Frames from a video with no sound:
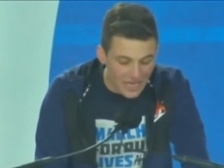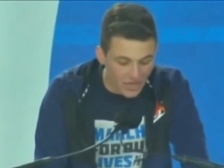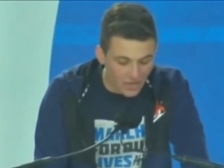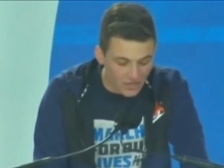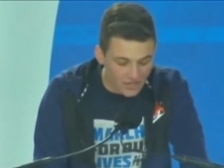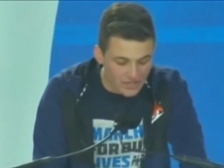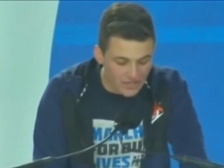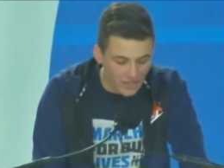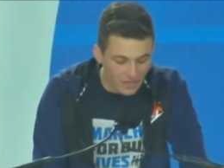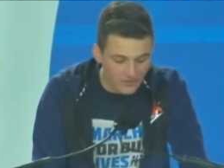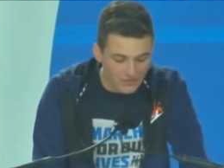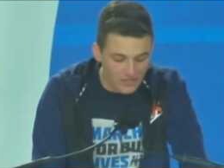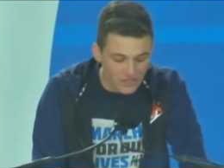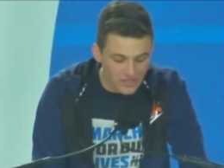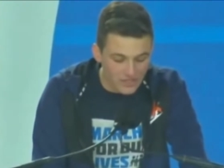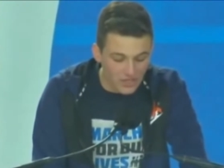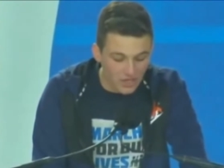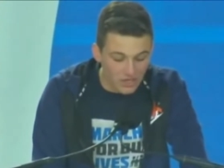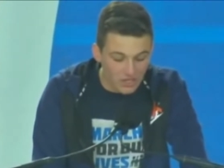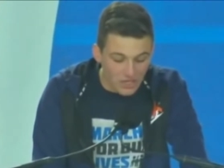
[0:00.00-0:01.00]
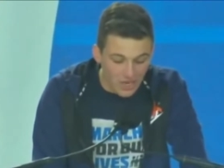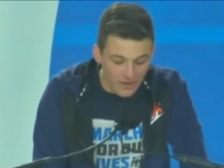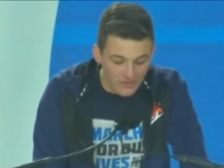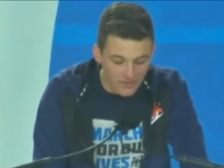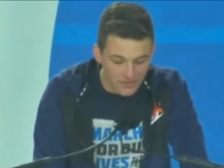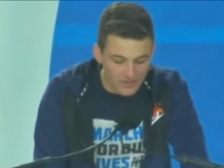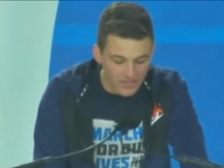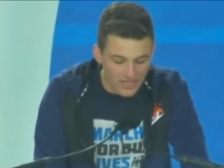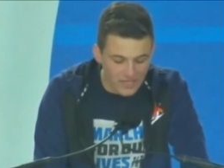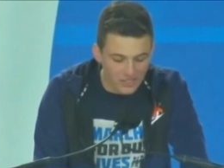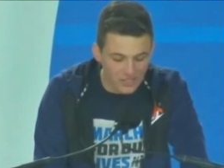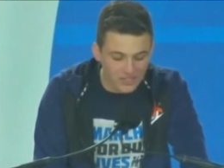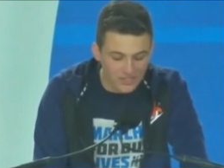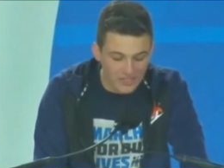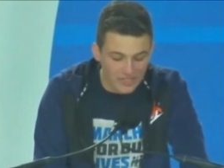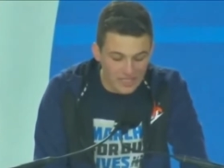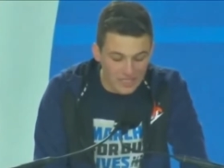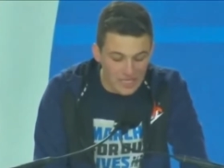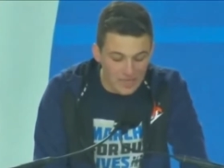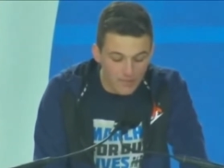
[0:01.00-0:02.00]
ourselves and start conversations
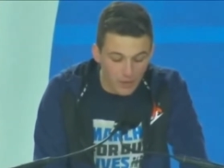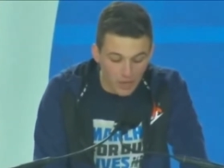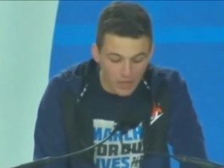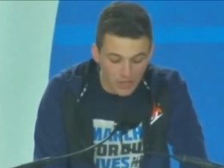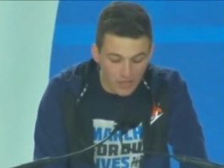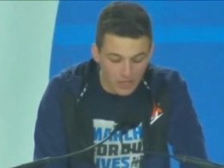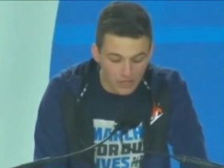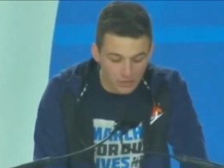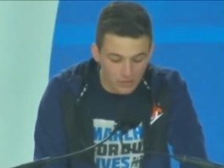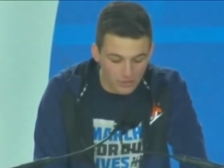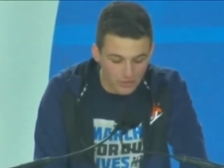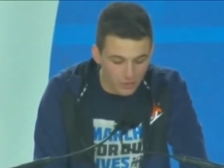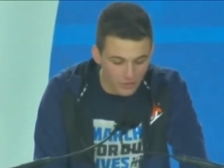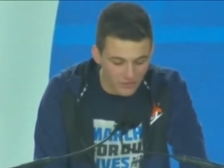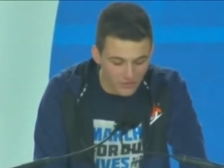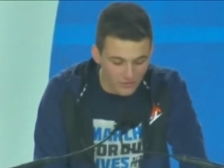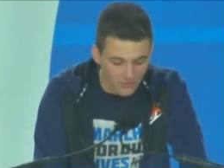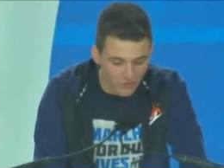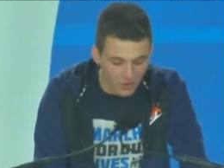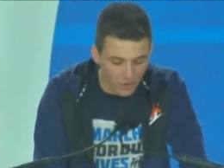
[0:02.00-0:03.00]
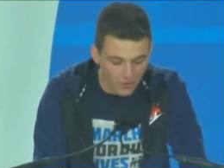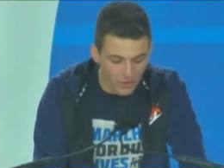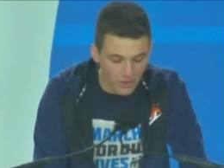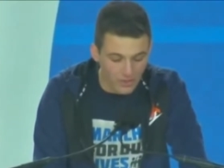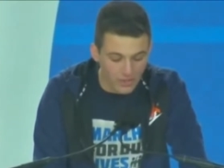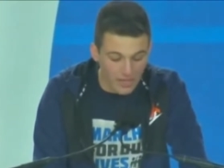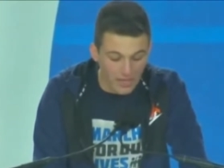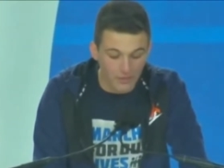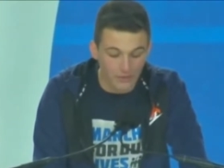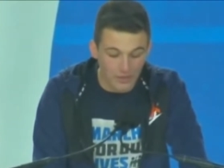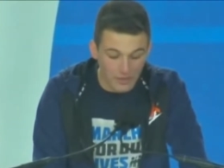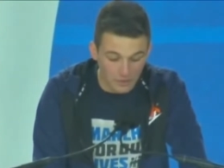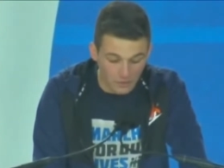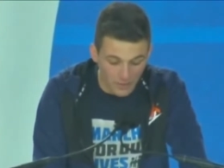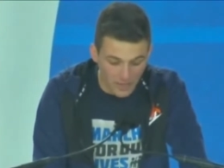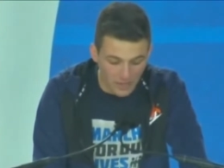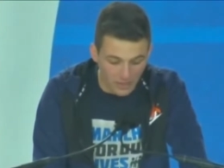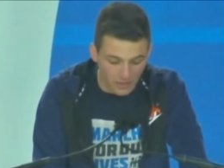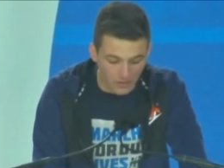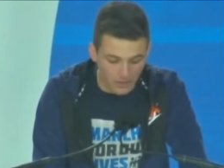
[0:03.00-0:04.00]
that keep our country moving forward, and we
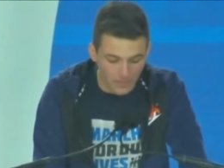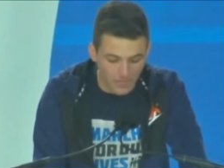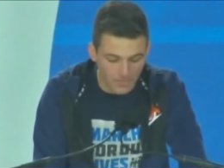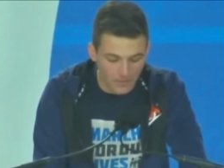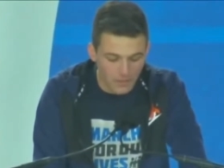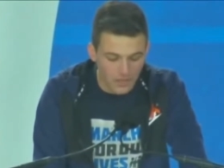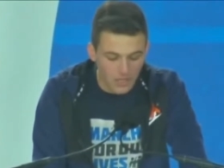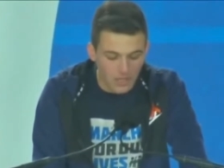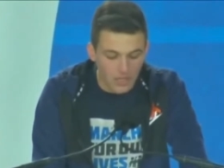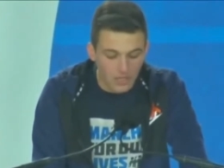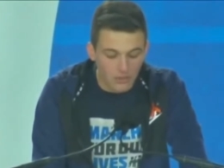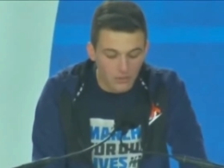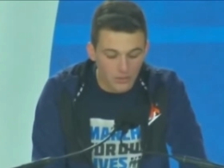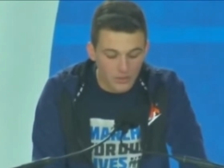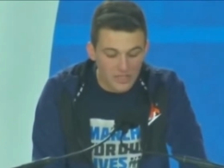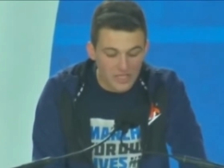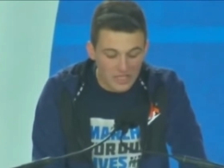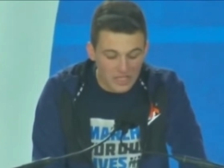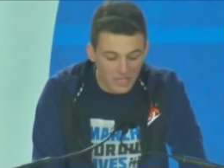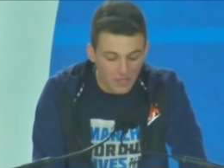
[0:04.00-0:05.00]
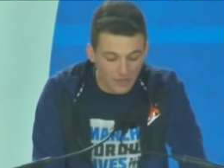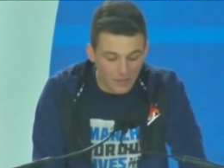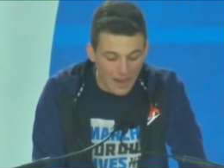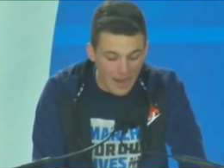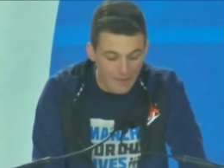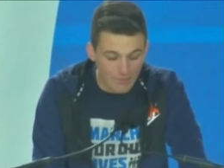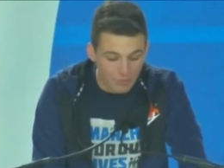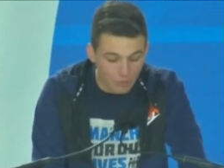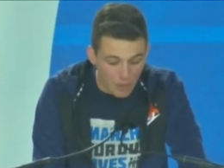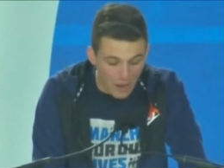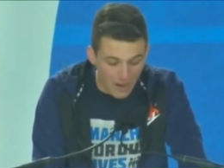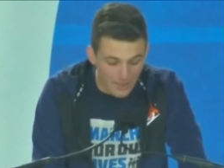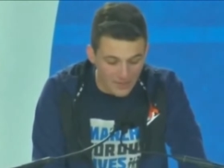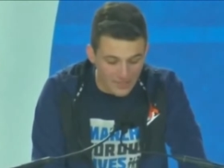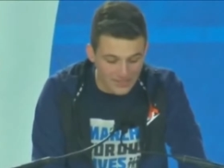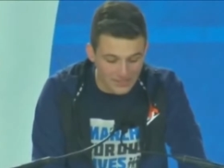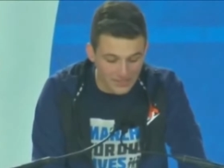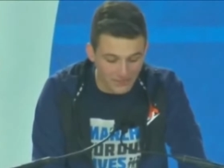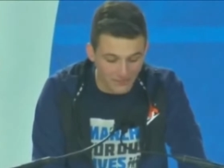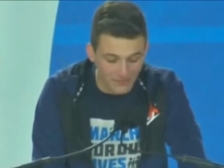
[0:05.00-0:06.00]
will we hereby promise
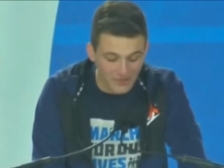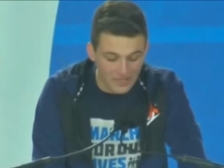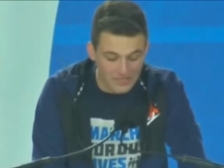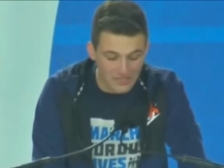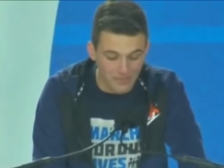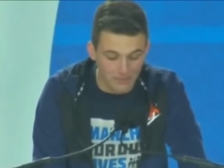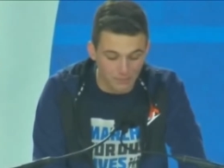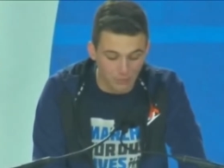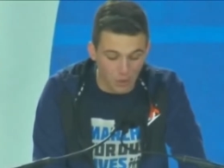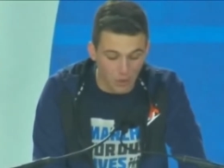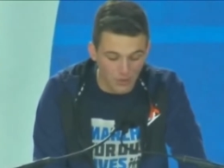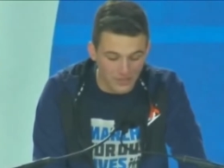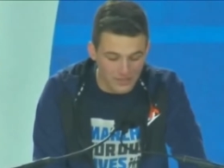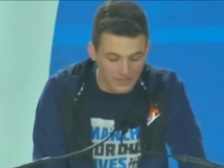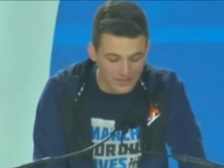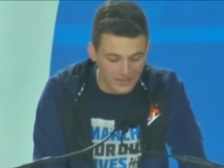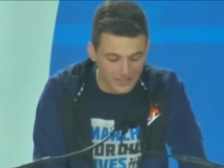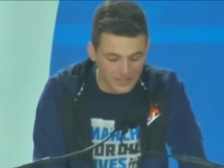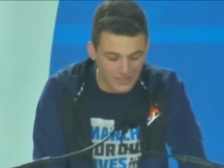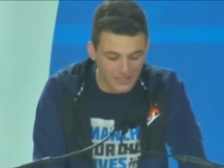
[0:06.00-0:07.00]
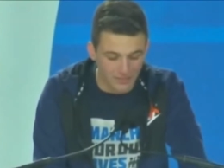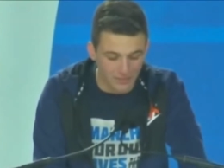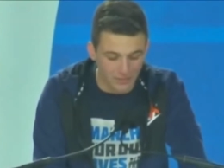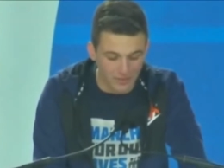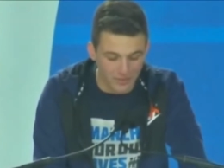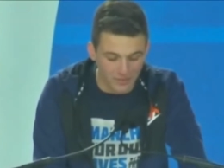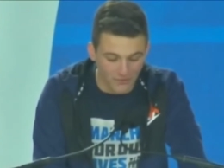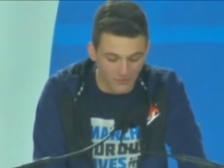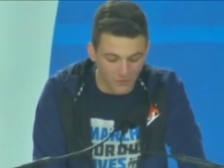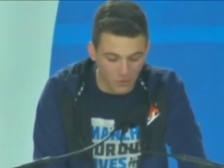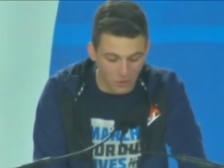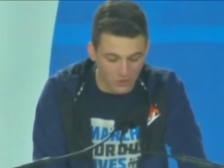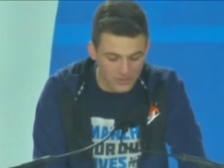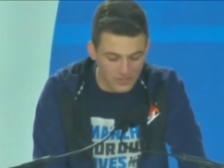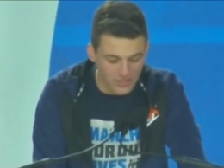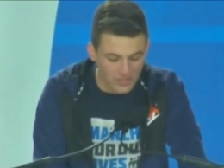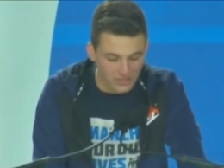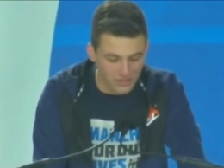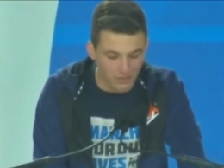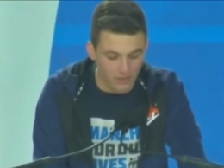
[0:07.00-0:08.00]
to fix the broken system we've been forced
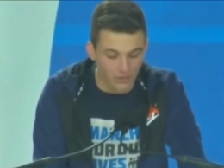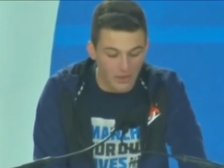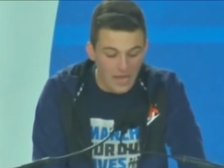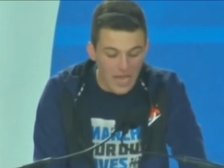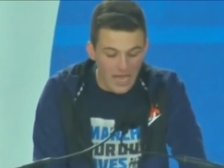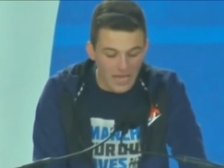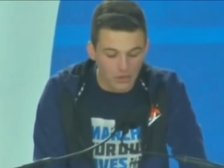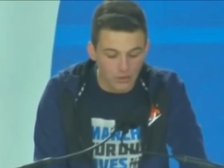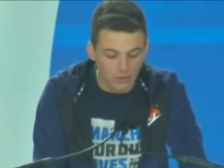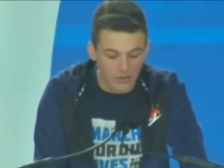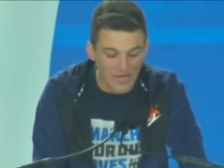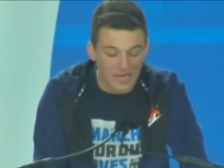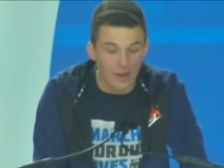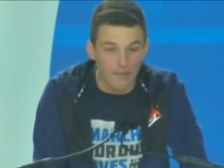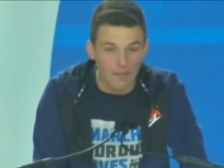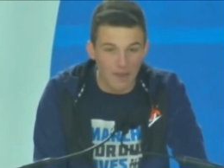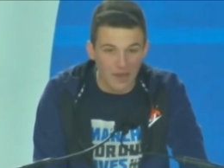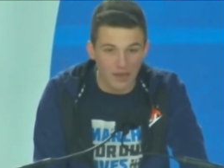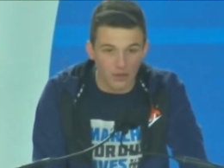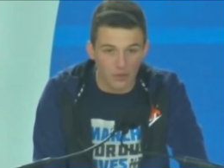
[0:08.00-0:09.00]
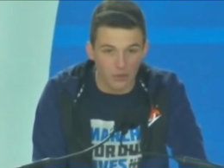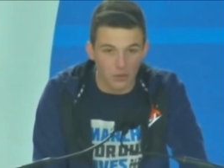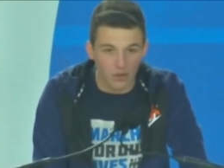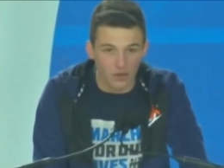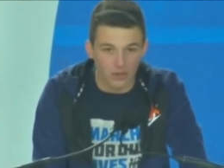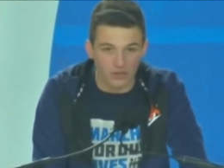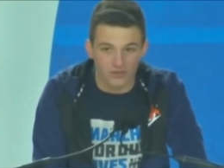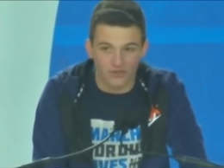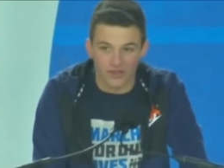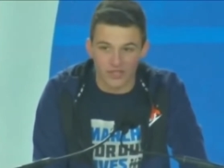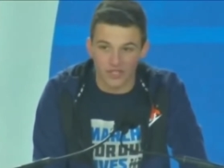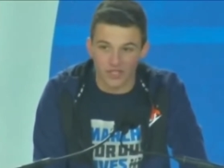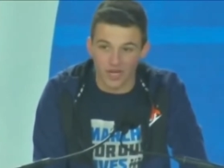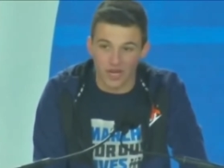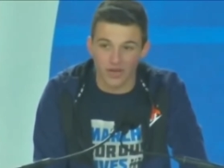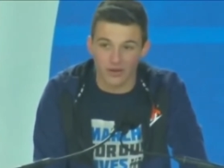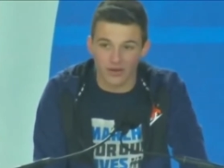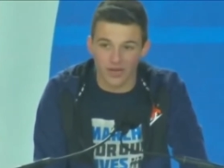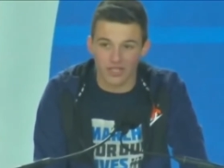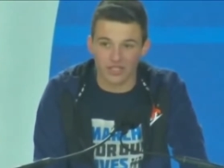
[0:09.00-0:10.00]
into and create a better world for the
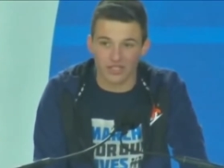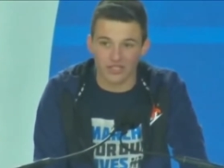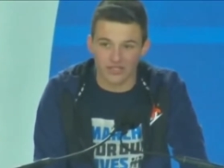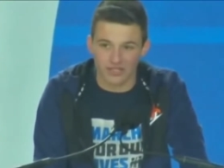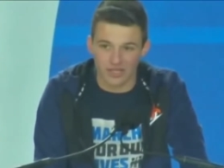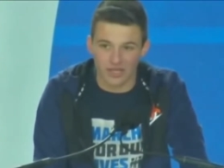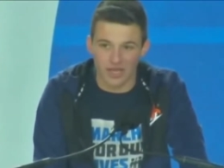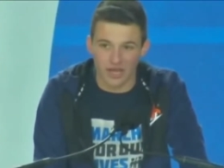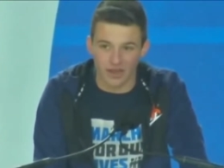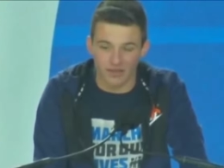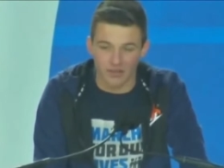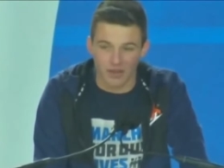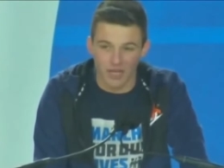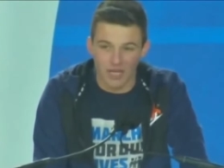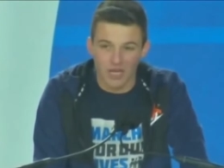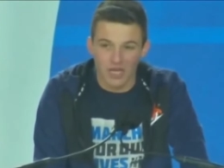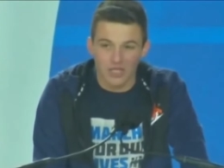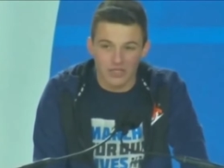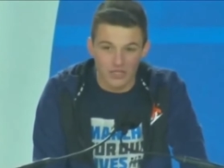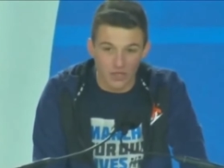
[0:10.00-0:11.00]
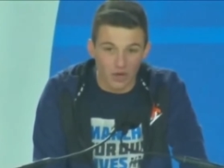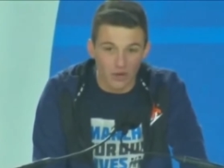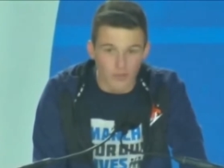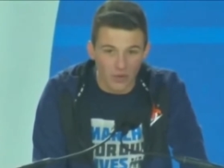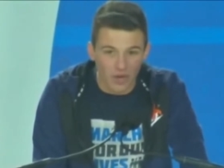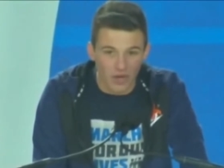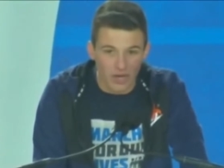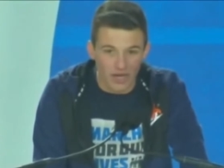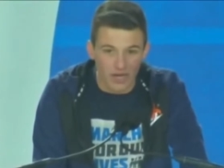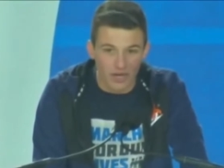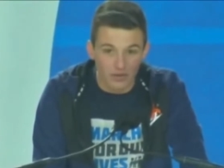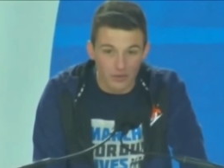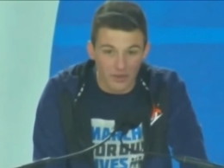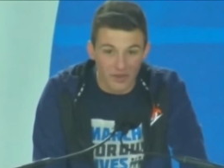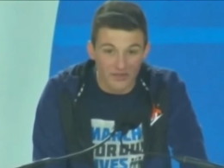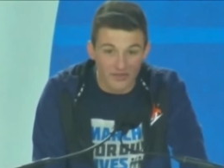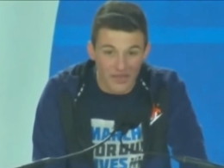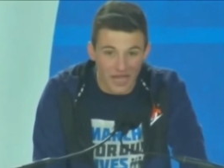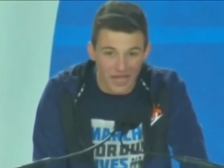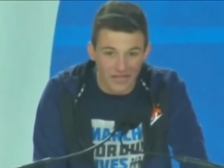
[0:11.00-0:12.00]
generations to come. Don't worry,
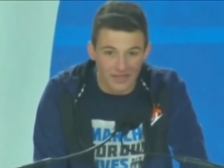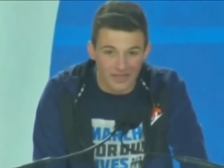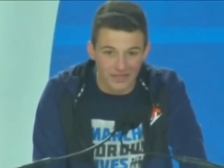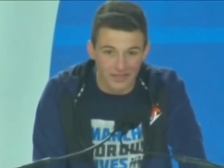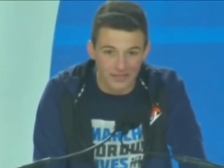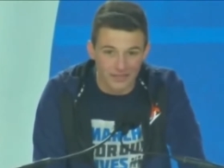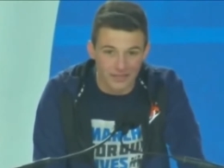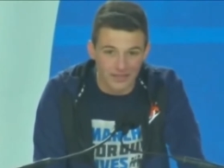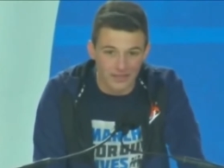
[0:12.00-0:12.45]
we've got this.